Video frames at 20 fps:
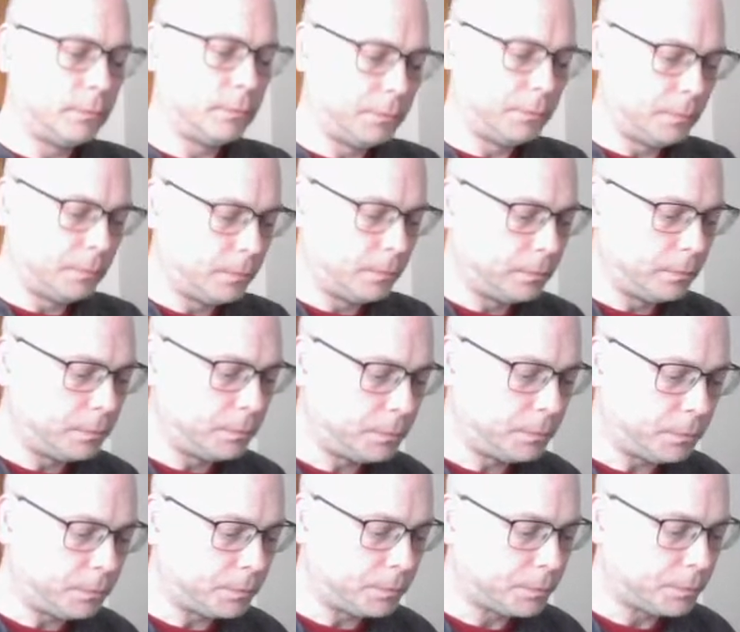
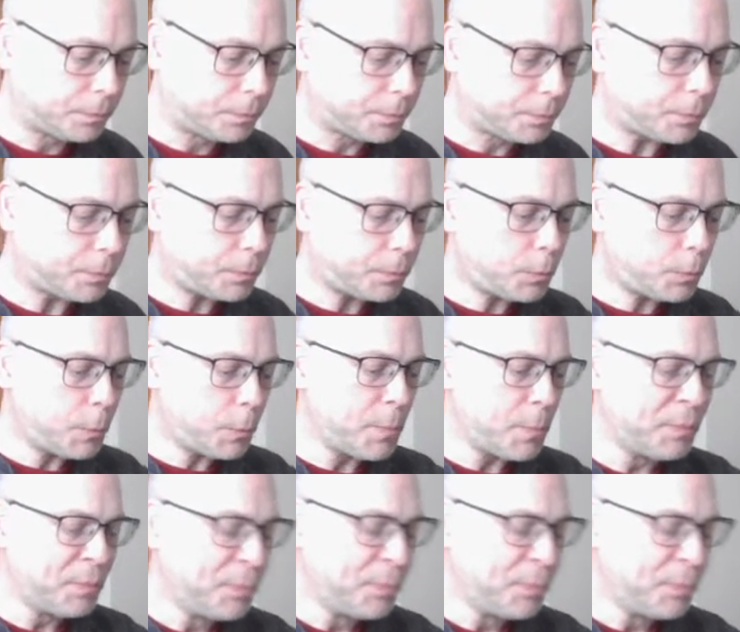(silence)